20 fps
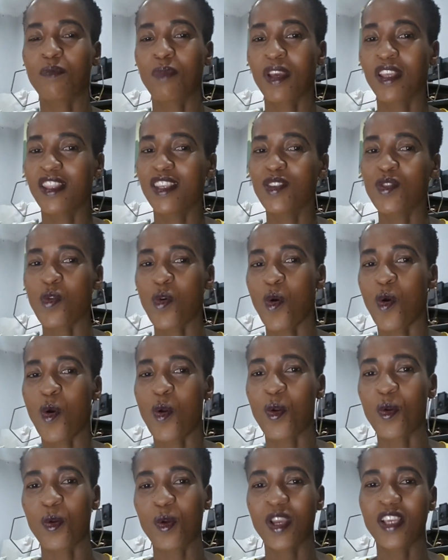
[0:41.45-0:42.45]
by this
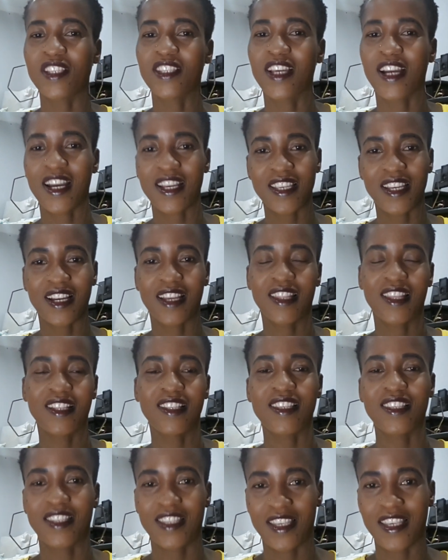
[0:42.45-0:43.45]
wall and yaga yaga that
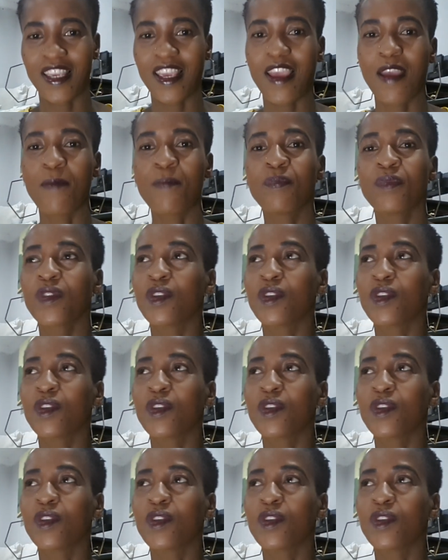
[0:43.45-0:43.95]
is here.